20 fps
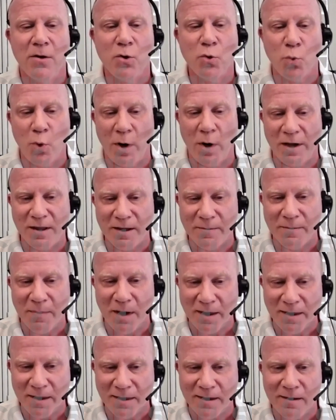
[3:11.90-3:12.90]
twice a
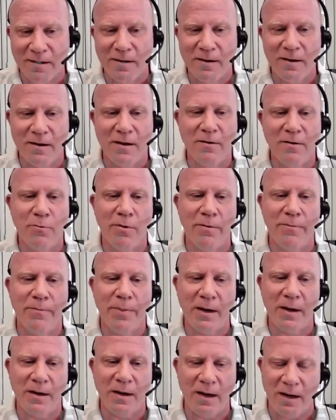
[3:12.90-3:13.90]
month, and we're
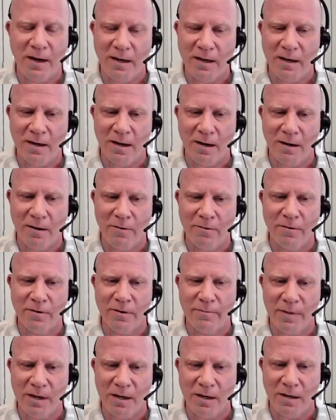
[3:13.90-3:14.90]
paid $80
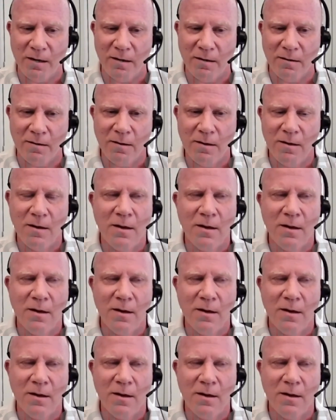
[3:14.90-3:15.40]
a meeting.